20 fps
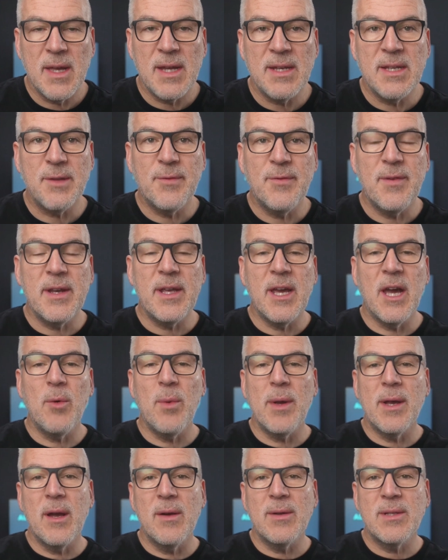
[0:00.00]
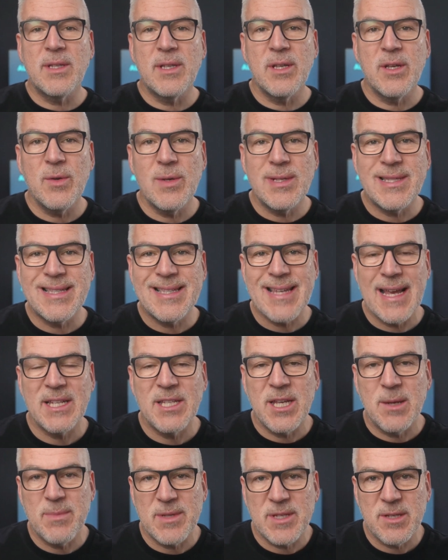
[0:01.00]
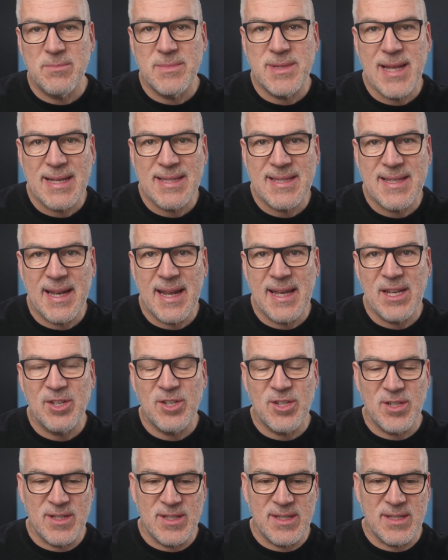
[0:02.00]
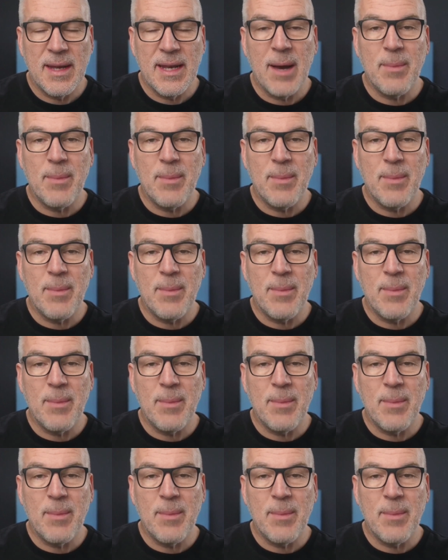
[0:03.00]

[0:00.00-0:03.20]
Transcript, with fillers: In this video, we're going to set up some destinations.